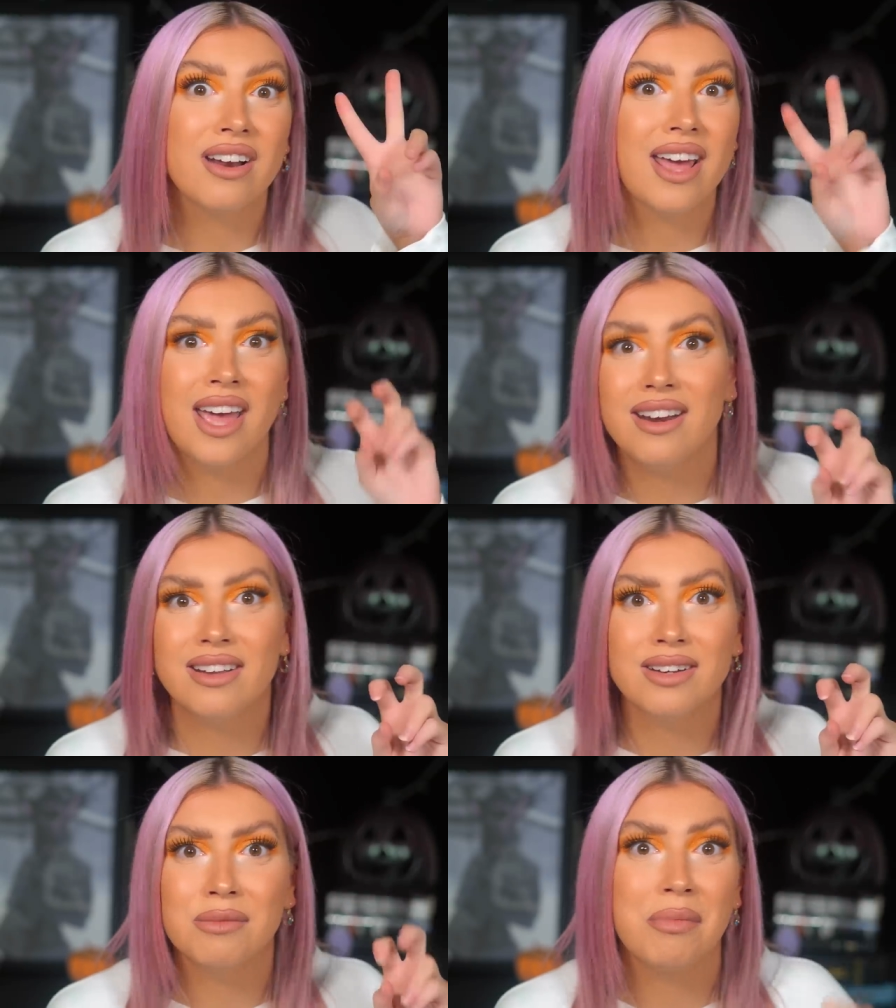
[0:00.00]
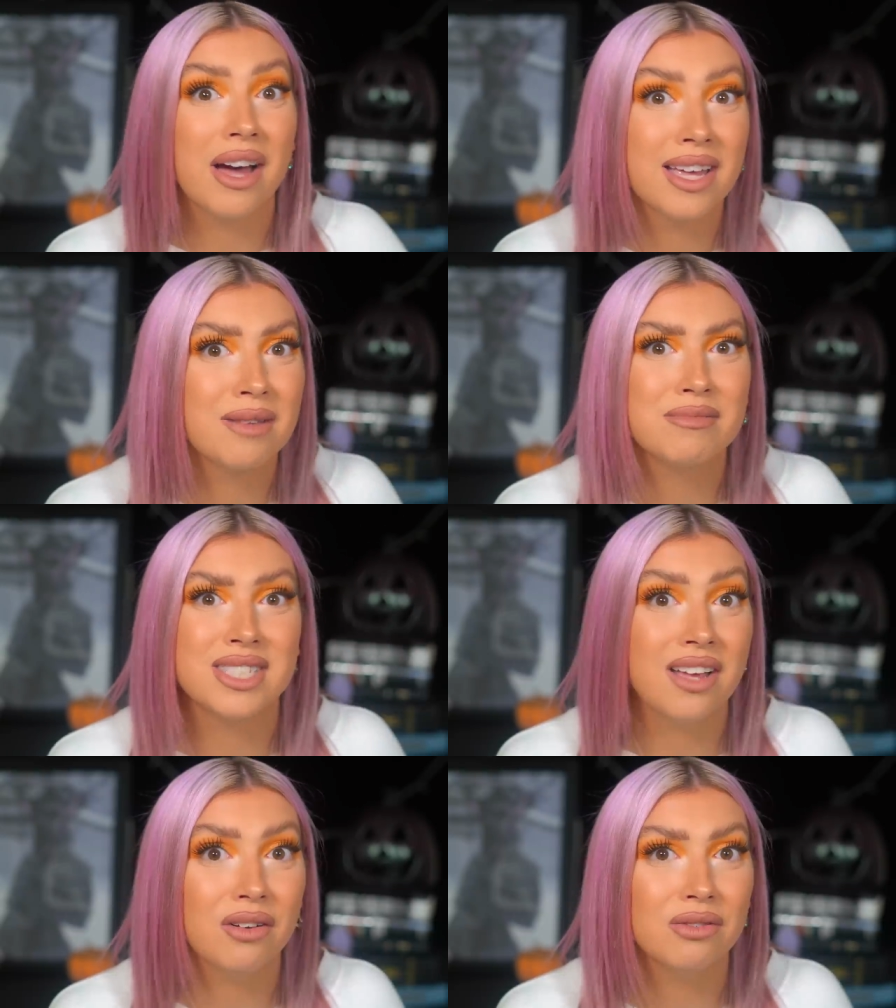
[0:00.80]
an errand by
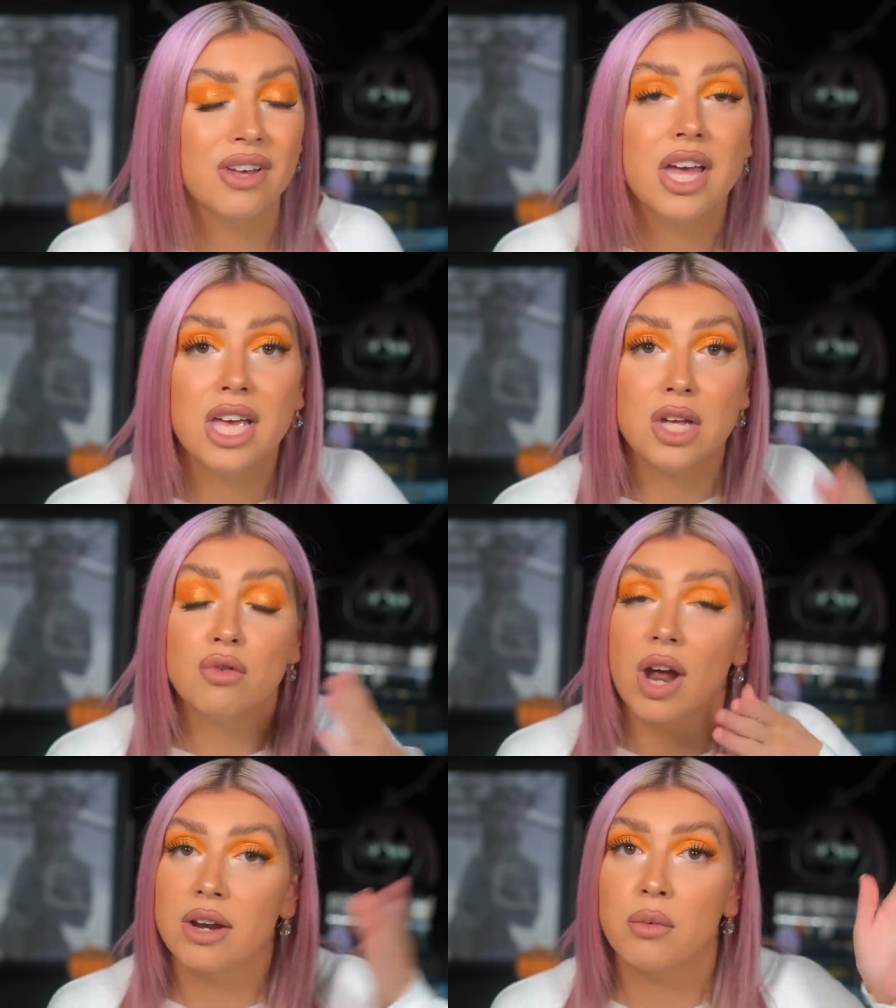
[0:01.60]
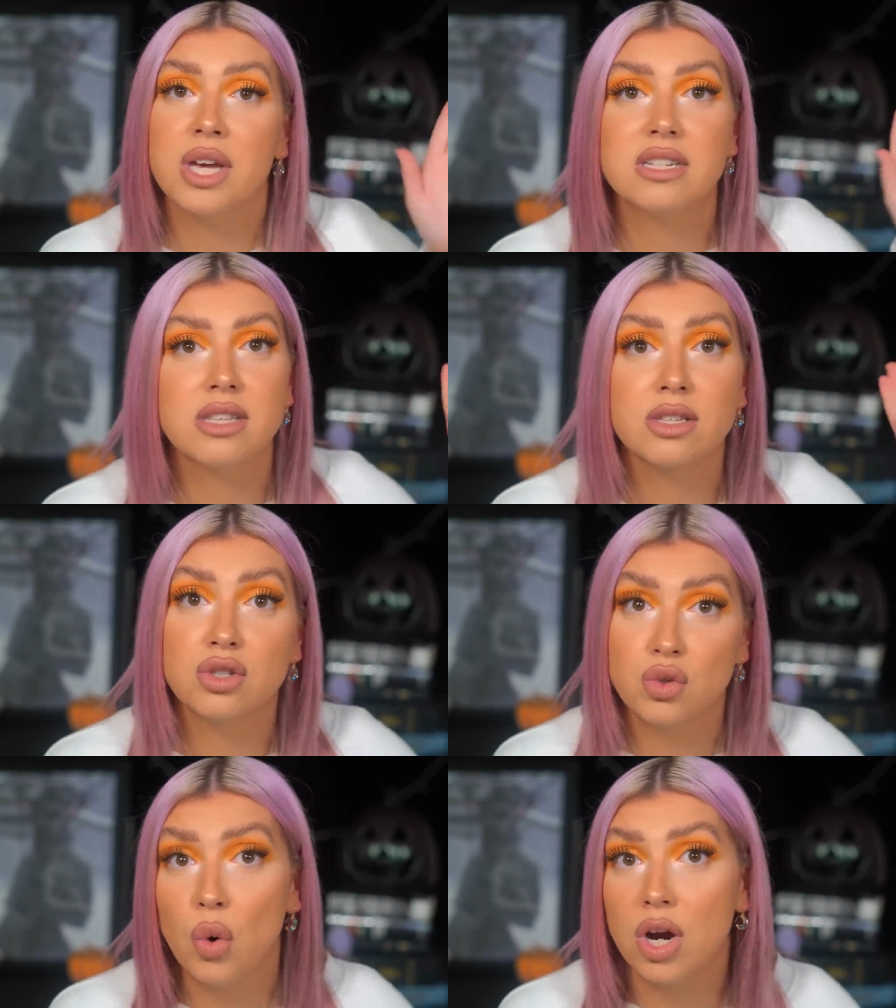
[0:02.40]
himself. He ran away to the
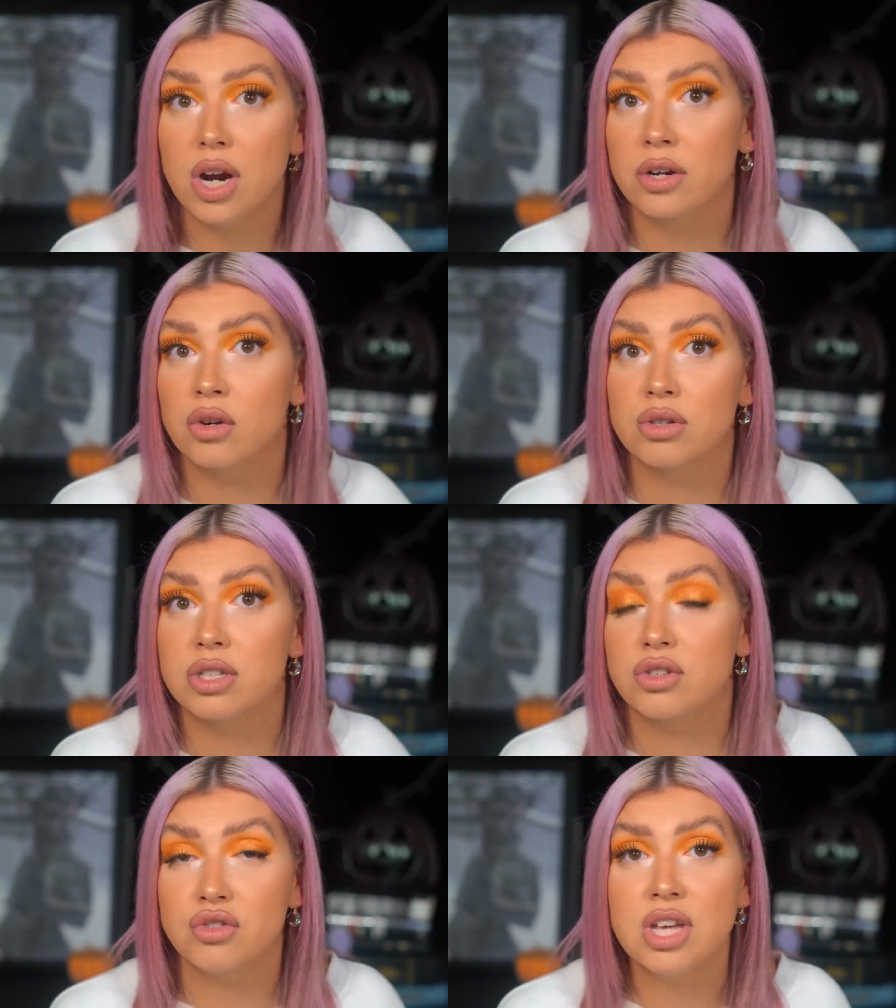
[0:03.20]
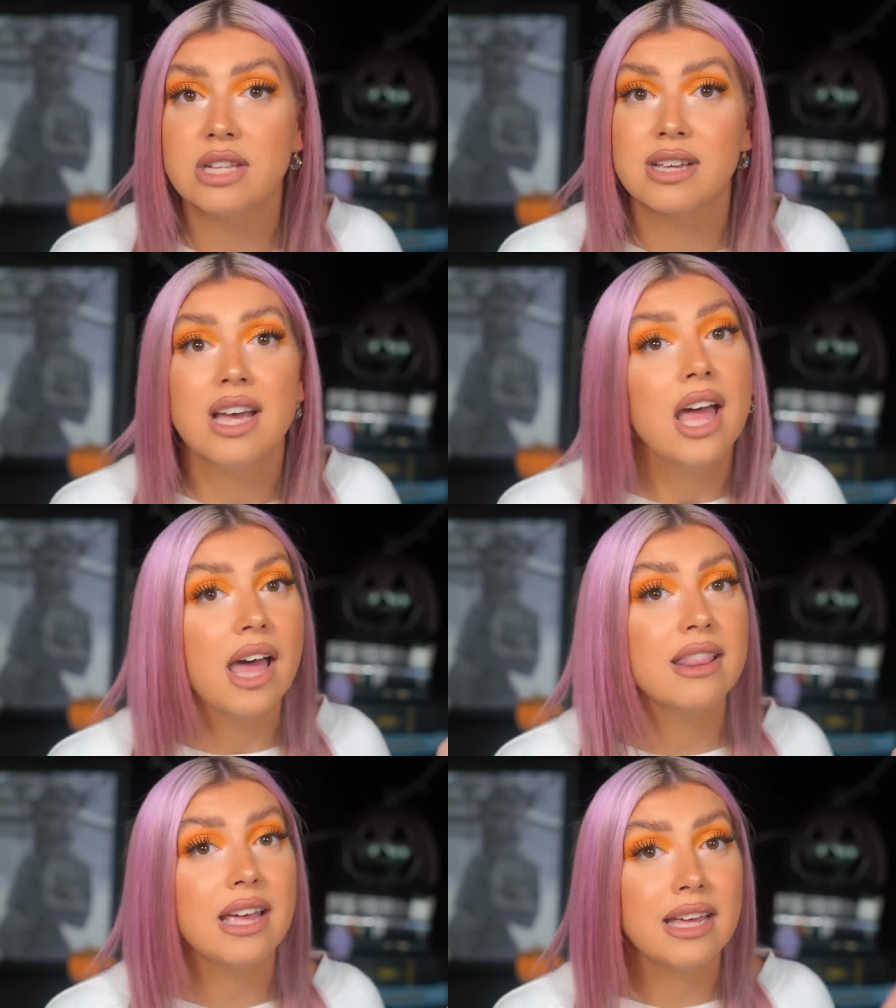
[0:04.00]
store across the street
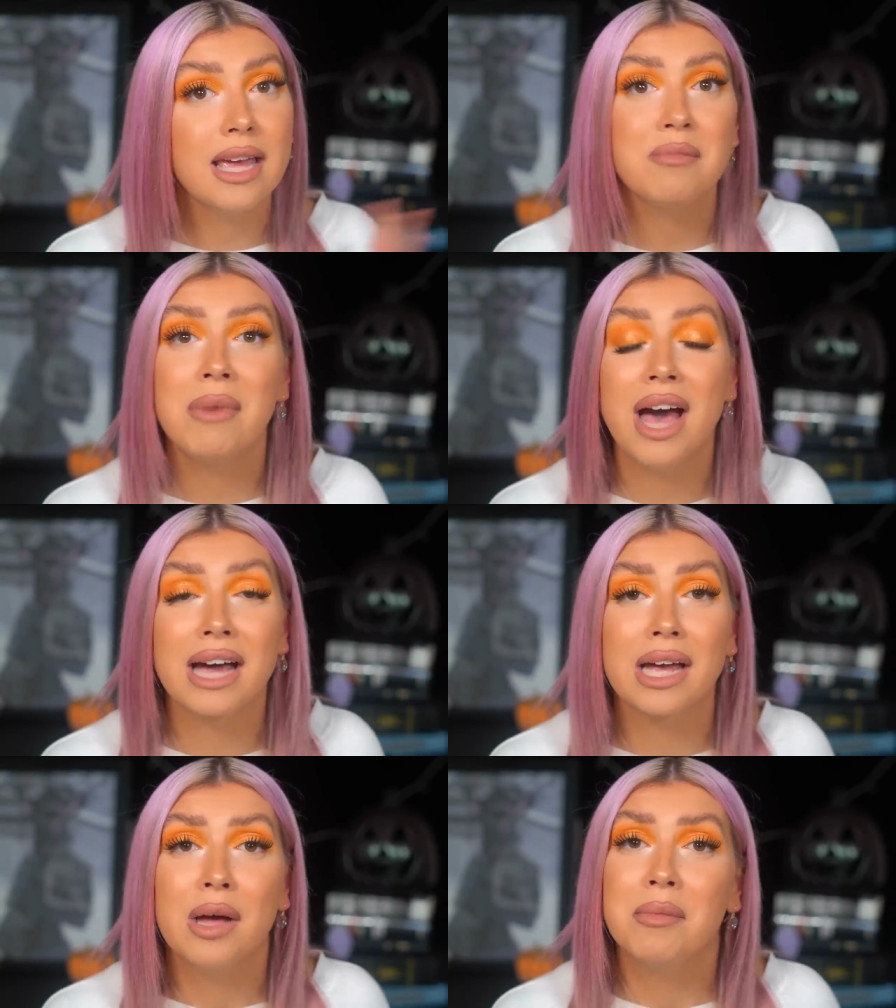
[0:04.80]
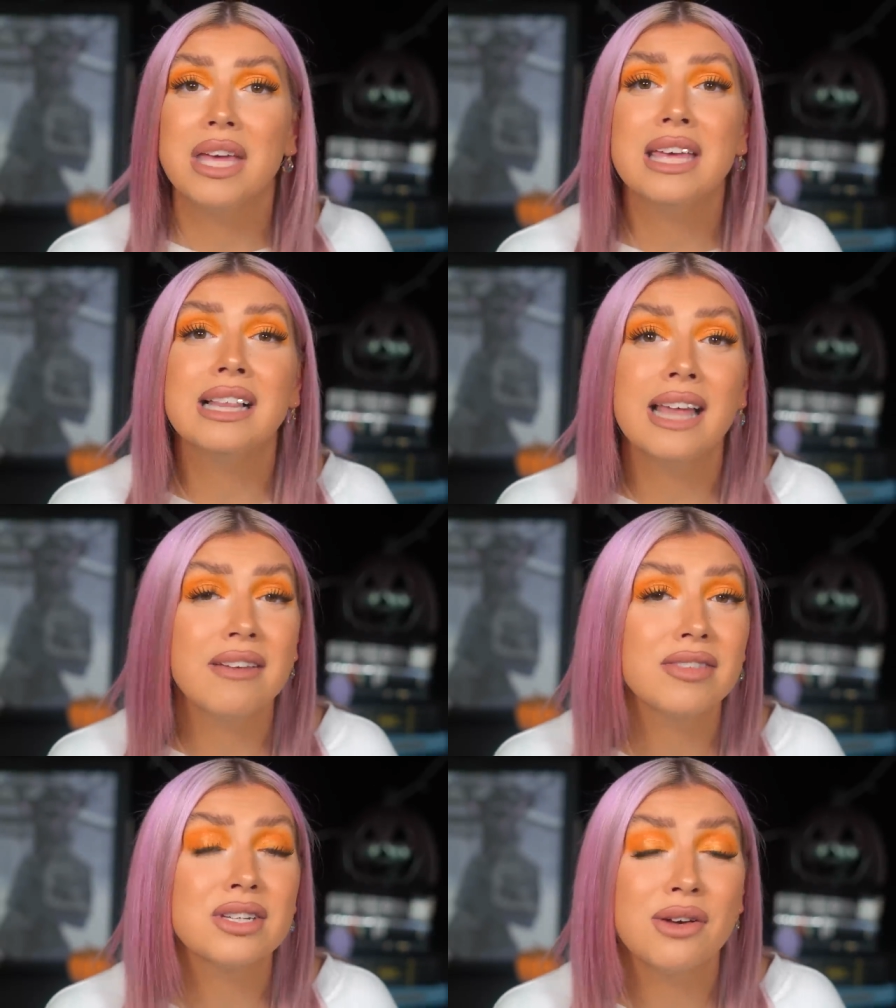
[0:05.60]
and then came back, but he
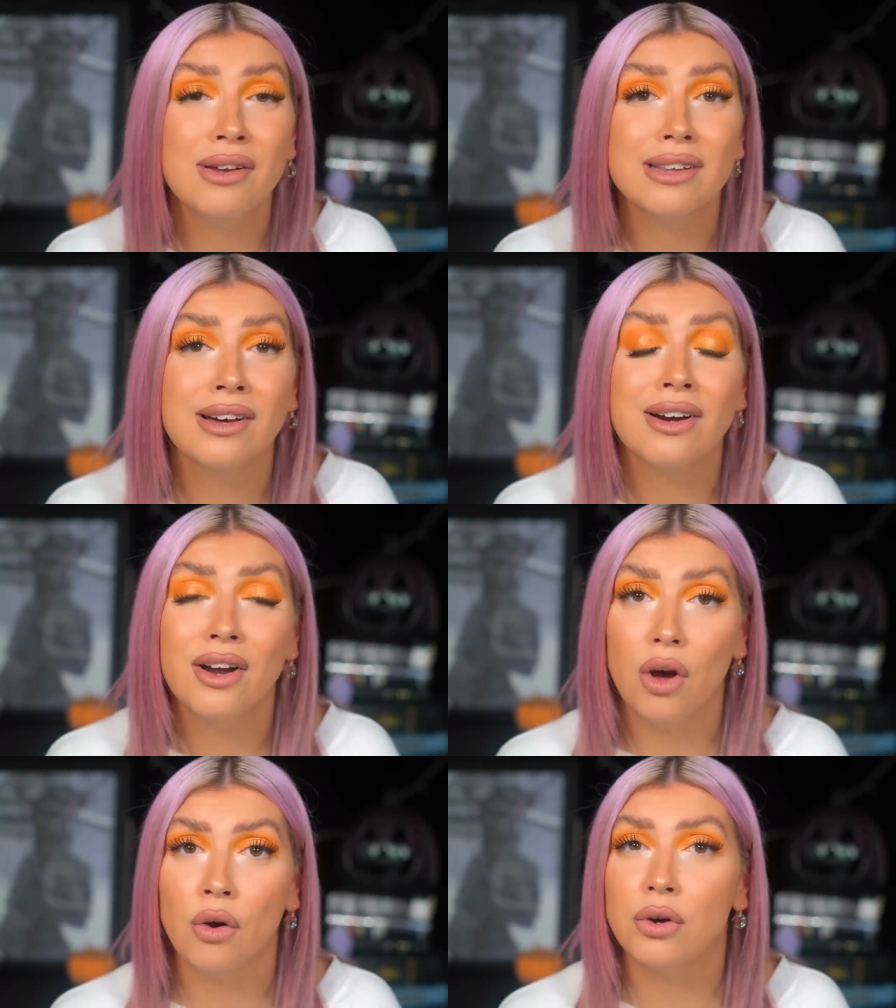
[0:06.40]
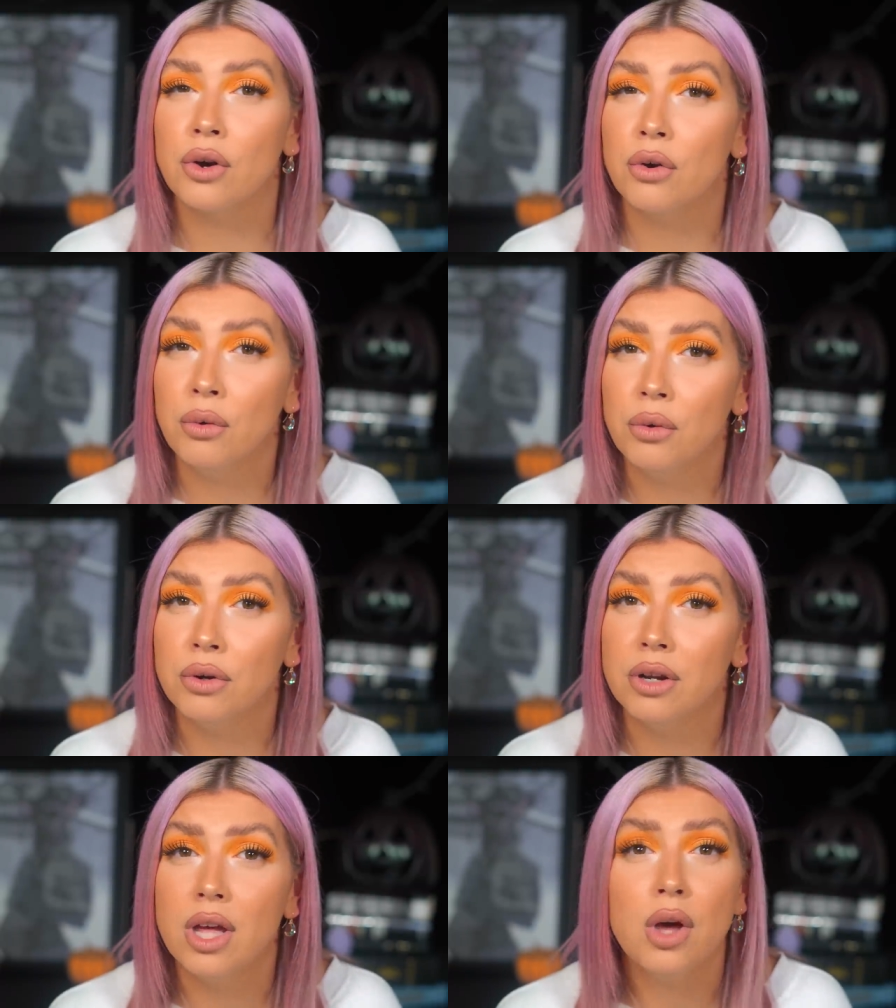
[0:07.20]
left the toddler on her own.